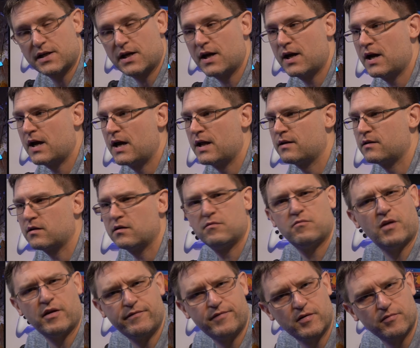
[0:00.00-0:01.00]
and
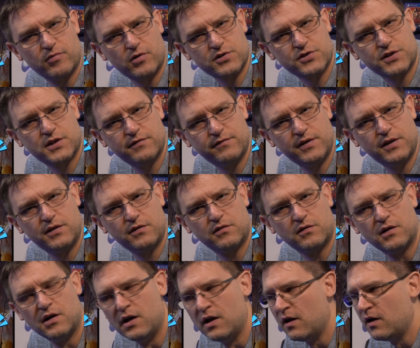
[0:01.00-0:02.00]
if you watched the
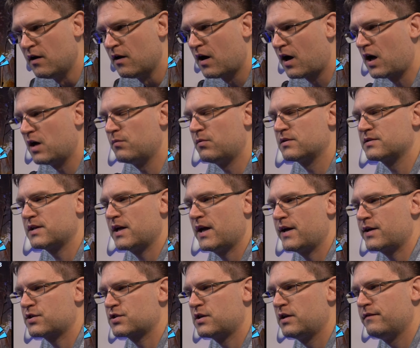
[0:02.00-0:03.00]
video, I was
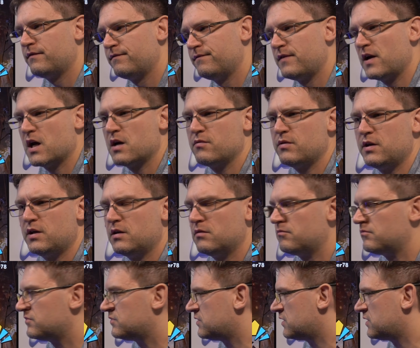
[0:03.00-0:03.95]
actually very